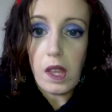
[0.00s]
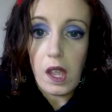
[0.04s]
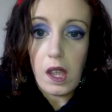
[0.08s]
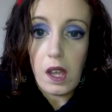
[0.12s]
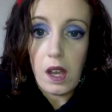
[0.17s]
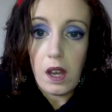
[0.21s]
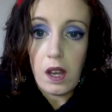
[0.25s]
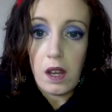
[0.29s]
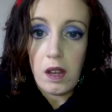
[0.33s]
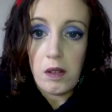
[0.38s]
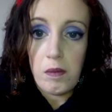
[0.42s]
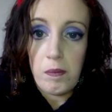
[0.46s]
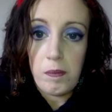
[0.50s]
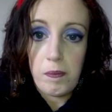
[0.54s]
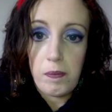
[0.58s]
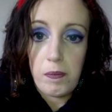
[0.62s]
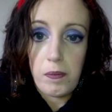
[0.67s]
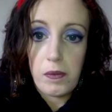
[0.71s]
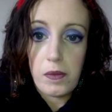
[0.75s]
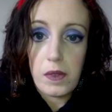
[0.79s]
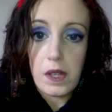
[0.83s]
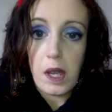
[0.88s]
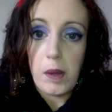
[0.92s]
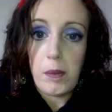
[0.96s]

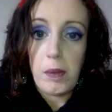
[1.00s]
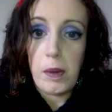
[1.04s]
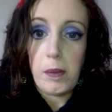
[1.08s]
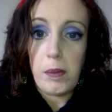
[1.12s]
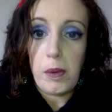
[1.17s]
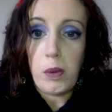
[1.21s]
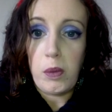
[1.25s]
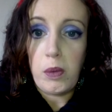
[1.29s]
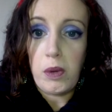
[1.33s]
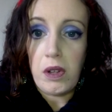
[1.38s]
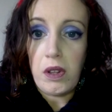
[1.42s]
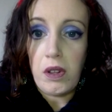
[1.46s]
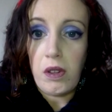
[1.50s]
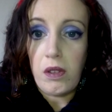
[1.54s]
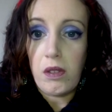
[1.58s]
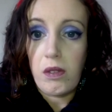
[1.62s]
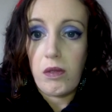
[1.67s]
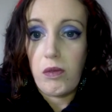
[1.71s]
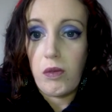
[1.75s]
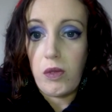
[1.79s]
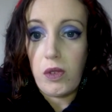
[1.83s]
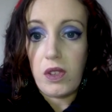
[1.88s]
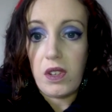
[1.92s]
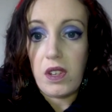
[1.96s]
tech people will
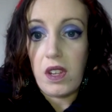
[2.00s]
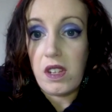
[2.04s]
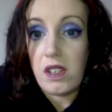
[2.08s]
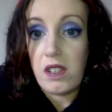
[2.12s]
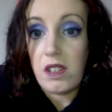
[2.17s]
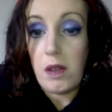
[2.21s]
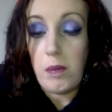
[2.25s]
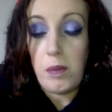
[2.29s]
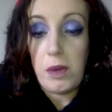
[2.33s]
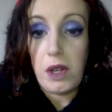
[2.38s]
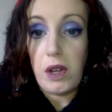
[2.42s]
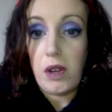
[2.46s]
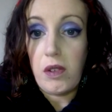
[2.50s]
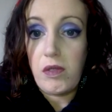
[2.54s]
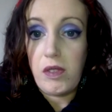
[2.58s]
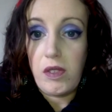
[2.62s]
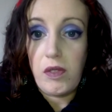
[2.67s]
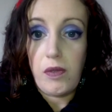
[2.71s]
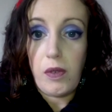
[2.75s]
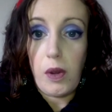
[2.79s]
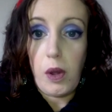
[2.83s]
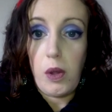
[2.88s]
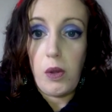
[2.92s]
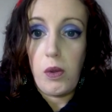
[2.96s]
just accept it off your
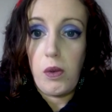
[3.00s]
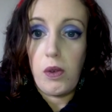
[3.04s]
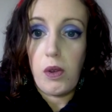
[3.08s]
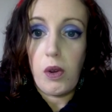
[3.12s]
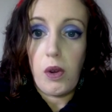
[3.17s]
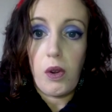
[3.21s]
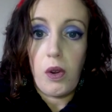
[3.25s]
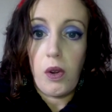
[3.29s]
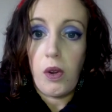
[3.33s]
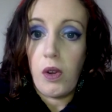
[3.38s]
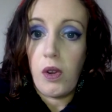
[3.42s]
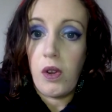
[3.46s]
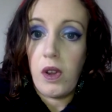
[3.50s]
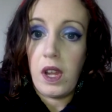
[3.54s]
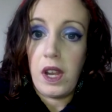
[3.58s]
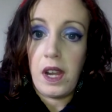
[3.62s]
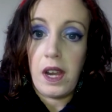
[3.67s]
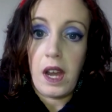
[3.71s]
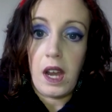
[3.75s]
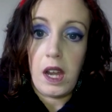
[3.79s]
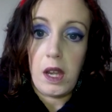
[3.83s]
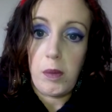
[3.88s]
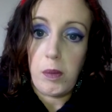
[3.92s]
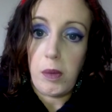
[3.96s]
phone or an
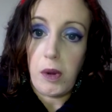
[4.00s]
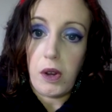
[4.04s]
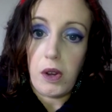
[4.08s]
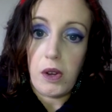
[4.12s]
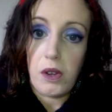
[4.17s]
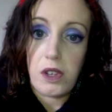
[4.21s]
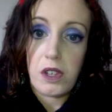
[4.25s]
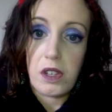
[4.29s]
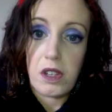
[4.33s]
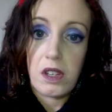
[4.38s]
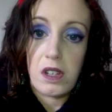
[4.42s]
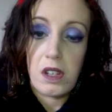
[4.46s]
iPod.